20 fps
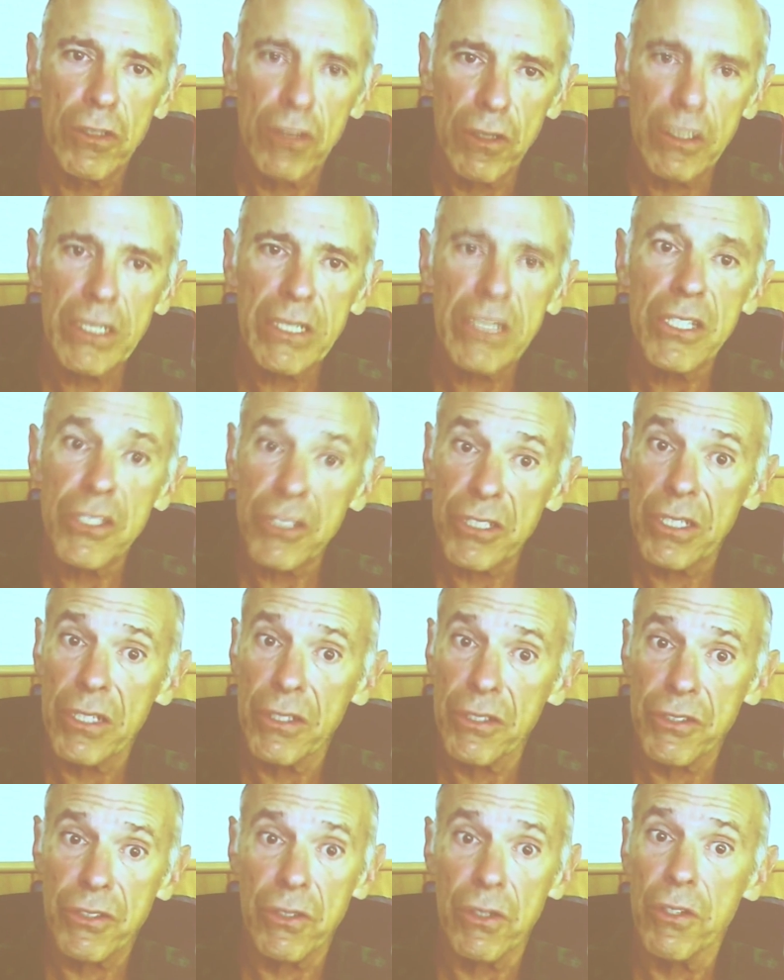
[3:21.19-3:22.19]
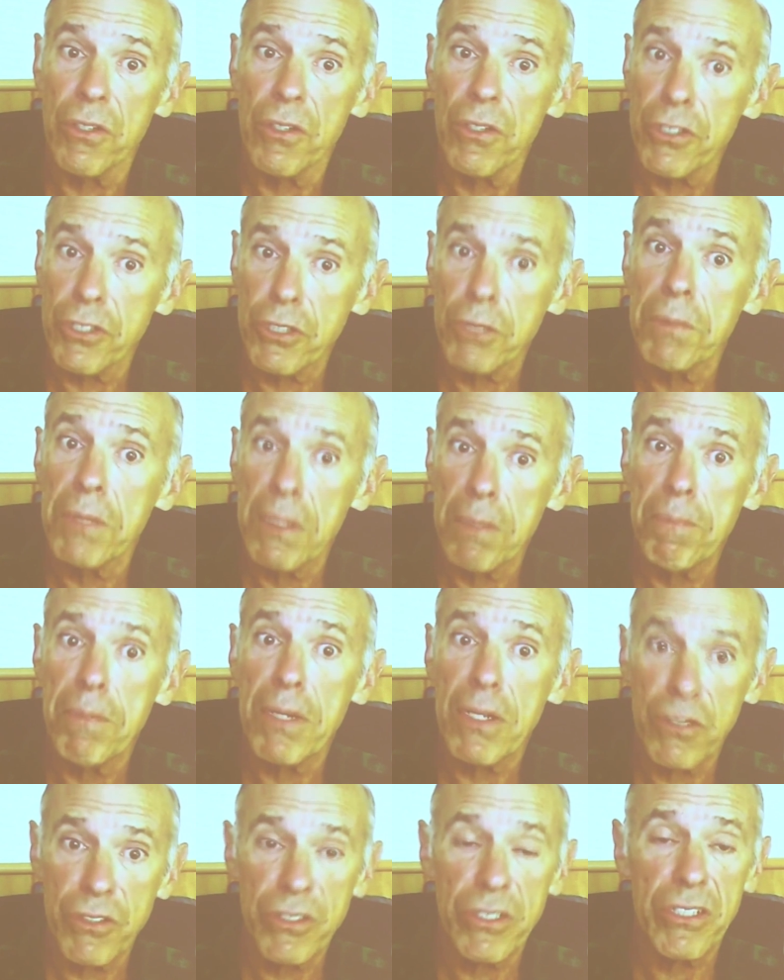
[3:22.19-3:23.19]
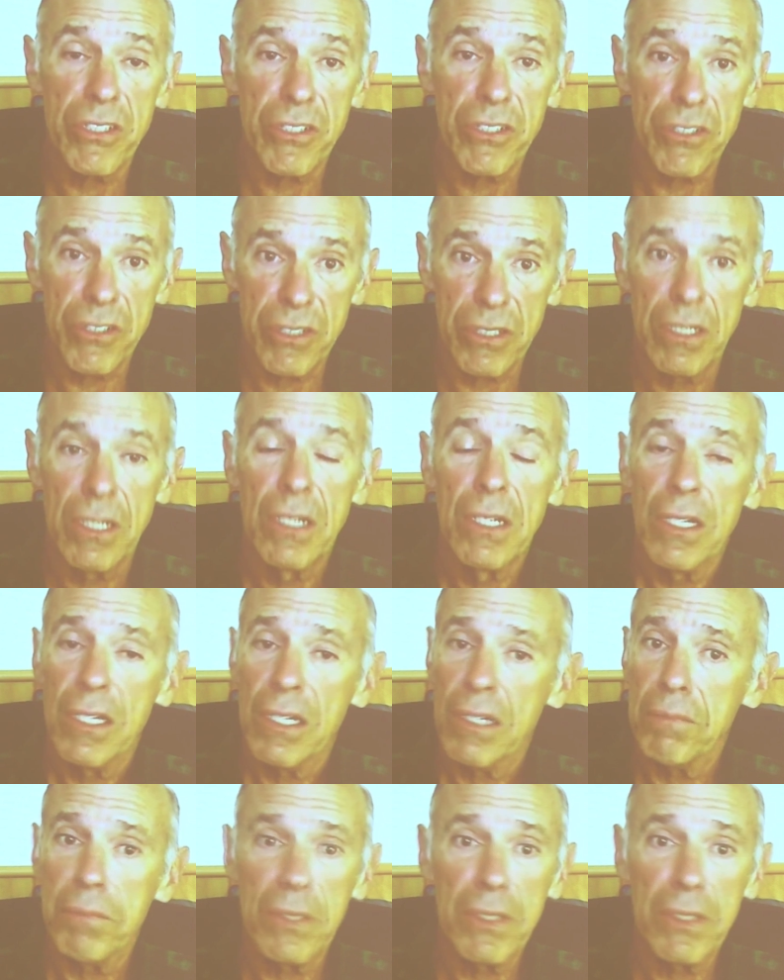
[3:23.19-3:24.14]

You're learning these skills to also be a better citizen.